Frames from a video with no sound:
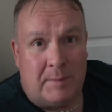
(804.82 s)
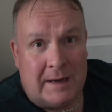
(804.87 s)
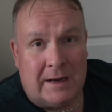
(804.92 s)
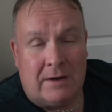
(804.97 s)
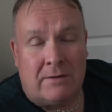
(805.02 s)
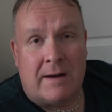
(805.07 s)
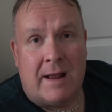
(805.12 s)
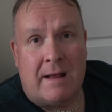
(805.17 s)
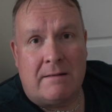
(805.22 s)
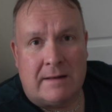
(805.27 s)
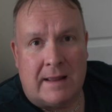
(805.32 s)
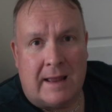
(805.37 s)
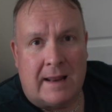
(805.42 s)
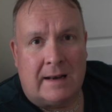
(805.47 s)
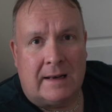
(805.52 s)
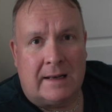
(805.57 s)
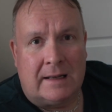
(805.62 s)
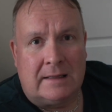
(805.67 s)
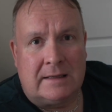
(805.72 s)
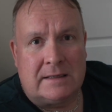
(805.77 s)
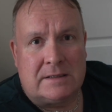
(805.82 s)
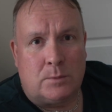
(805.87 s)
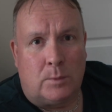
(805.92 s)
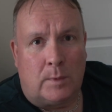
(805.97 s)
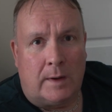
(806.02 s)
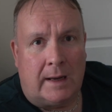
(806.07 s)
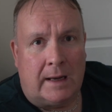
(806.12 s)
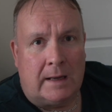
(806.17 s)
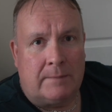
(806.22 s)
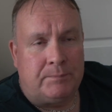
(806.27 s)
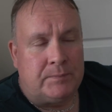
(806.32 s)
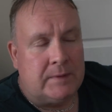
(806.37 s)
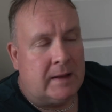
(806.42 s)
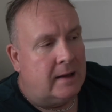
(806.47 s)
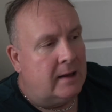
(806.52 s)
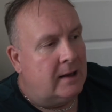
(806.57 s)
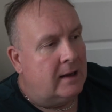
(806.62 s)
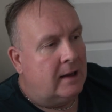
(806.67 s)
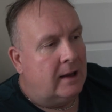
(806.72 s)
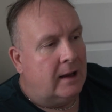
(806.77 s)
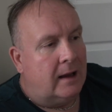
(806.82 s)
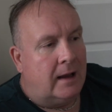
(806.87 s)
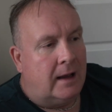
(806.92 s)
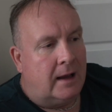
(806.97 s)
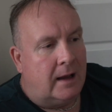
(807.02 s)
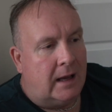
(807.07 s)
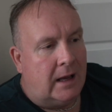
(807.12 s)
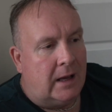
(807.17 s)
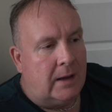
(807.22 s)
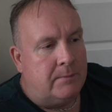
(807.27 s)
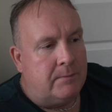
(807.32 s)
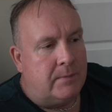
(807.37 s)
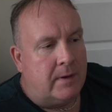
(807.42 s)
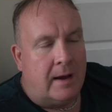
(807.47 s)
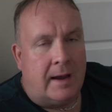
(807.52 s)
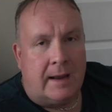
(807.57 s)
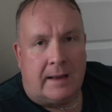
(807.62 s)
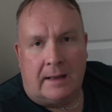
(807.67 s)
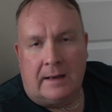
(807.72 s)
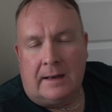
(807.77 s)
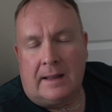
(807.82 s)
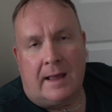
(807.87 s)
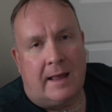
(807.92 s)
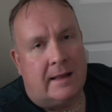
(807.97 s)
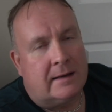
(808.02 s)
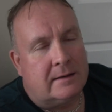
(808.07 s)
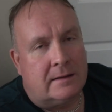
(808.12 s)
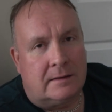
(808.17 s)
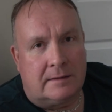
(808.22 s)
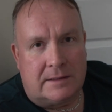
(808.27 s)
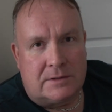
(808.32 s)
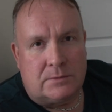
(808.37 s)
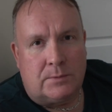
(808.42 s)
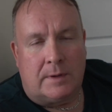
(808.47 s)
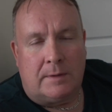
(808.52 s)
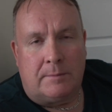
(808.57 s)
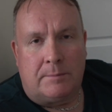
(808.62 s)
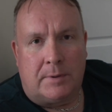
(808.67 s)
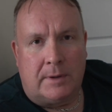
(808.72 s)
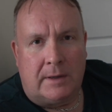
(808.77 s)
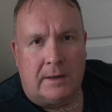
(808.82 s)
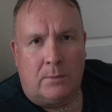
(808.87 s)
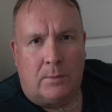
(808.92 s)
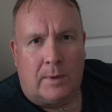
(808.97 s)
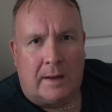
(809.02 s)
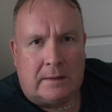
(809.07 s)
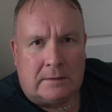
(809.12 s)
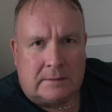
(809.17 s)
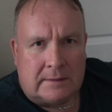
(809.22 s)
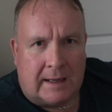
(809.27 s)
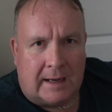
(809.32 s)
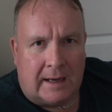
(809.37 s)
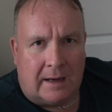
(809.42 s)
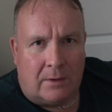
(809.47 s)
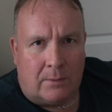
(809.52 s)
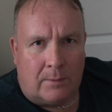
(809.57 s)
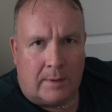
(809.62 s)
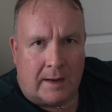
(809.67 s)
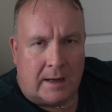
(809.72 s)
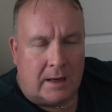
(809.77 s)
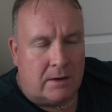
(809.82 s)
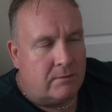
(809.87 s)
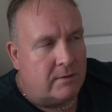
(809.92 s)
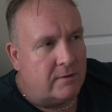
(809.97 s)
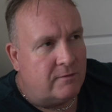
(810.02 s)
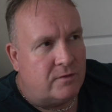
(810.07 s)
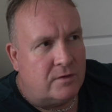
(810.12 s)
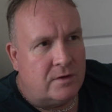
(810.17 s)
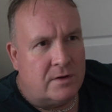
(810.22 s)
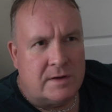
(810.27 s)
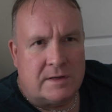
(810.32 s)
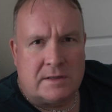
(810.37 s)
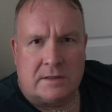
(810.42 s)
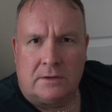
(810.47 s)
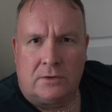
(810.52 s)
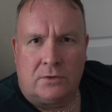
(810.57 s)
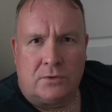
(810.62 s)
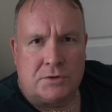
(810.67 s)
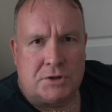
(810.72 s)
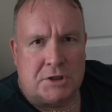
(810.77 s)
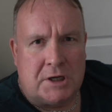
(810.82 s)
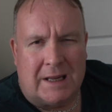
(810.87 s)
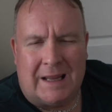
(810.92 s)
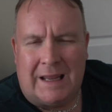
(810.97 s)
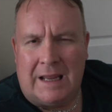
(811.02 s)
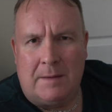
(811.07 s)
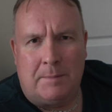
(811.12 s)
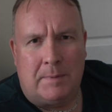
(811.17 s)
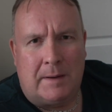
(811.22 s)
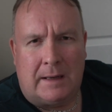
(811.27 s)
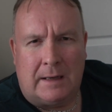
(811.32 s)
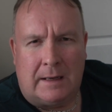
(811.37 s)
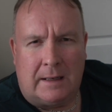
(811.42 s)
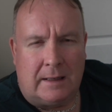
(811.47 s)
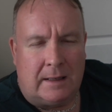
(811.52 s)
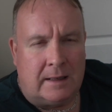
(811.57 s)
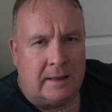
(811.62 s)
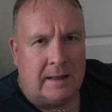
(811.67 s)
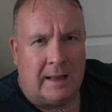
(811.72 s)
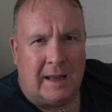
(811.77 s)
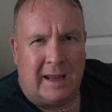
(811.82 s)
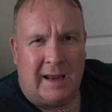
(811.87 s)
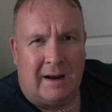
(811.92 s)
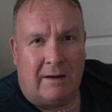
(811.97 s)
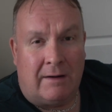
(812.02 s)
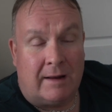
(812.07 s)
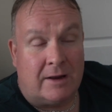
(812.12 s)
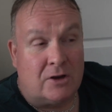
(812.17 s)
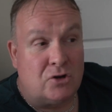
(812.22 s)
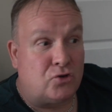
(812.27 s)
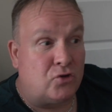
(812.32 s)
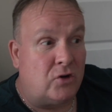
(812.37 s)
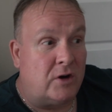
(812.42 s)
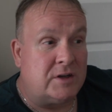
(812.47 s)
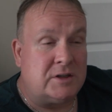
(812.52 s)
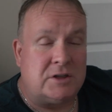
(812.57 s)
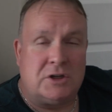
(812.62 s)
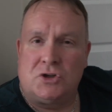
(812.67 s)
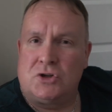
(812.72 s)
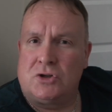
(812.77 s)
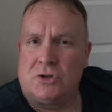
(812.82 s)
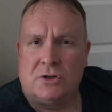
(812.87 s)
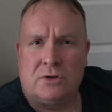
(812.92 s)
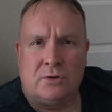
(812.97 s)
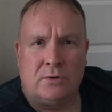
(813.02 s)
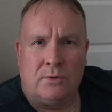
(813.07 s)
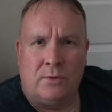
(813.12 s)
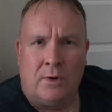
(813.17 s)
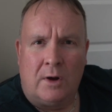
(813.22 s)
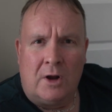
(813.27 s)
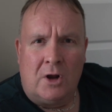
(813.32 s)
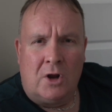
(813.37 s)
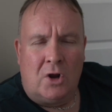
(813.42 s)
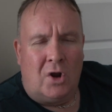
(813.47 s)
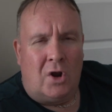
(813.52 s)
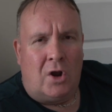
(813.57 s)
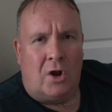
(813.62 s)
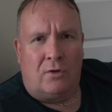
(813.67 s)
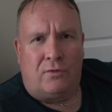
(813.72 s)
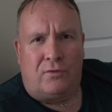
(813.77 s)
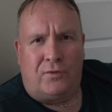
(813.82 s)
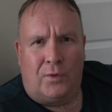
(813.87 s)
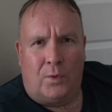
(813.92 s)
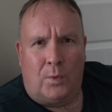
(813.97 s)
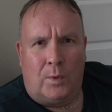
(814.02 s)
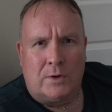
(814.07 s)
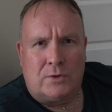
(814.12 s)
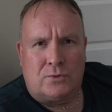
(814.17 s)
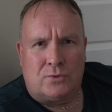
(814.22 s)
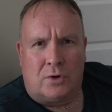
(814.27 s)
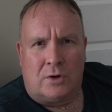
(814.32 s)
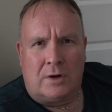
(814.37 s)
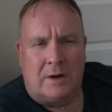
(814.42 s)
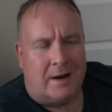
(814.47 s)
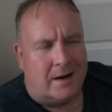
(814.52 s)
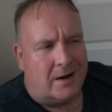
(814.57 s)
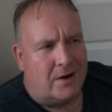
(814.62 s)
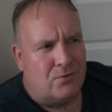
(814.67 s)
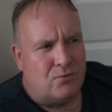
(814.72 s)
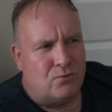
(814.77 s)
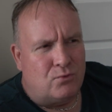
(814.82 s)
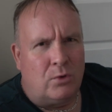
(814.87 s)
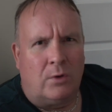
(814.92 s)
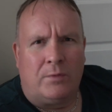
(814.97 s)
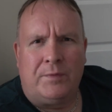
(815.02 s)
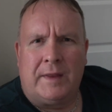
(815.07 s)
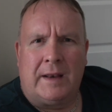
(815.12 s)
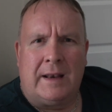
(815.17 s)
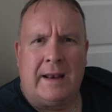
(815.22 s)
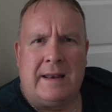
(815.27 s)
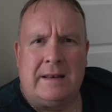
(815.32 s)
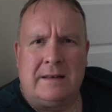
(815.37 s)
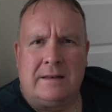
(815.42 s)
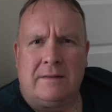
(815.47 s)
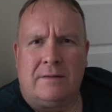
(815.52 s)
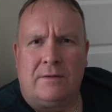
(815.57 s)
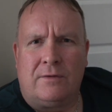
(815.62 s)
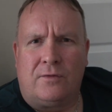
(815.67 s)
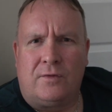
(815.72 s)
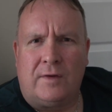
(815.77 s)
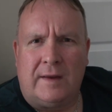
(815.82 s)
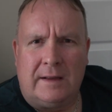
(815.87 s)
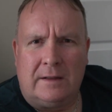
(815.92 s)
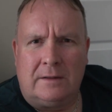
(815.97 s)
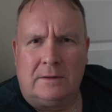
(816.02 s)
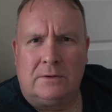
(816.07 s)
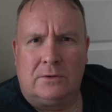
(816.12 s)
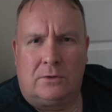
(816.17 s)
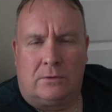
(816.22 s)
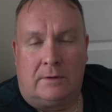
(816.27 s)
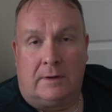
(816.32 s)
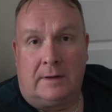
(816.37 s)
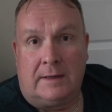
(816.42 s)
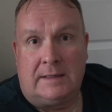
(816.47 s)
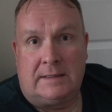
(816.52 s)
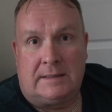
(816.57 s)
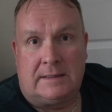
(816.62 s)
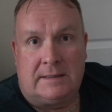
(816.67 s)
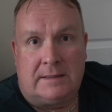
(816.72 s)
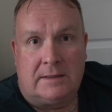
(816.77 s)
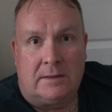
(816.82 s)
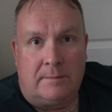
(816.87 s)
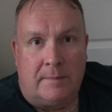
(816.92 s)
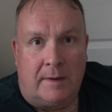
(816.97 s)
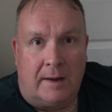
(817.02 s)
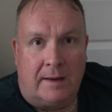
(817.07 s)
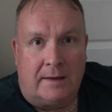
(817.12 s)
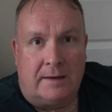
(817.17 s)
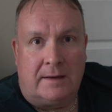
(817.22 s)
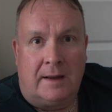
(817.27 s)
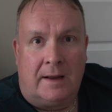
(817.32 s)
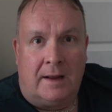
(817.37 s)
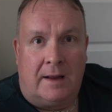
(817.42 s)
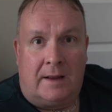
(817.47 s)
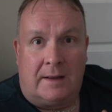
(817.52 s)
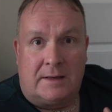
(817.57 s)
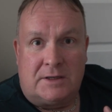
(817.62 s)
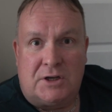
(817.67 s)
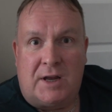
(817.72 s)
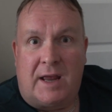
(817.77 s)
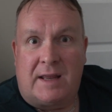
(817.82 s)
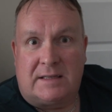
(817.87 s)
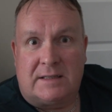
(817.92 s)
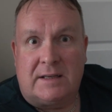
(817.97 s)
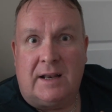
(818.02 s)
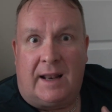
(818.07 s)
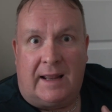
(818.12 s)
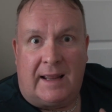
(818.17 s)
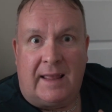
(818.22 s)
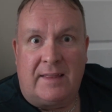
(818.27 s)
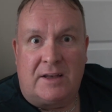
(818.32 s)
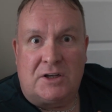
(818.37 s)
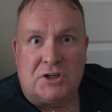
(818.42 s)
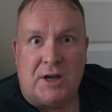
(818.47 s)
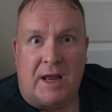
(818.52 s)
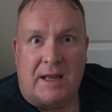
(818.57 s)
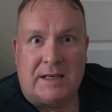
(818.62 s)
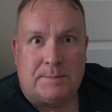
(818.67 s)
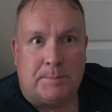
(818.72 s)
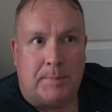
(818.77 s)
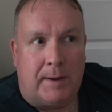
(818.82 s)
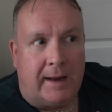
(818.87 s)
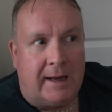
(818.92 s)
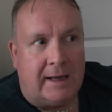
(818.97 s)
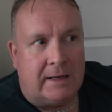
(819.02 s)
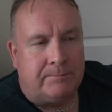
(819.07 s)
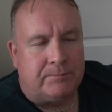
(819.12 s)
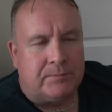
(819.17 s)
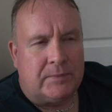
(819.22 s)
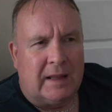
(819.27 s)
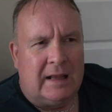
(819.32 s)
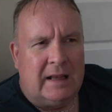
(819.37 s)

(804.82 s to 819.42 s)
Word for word: been ground handling this wing. Um, I can handle this wing pretty well now. I can reverse launch it, keeping it in the air. I can transition to a forward run. I can run the length of the field, or at least until my chest, till I get the chest pain.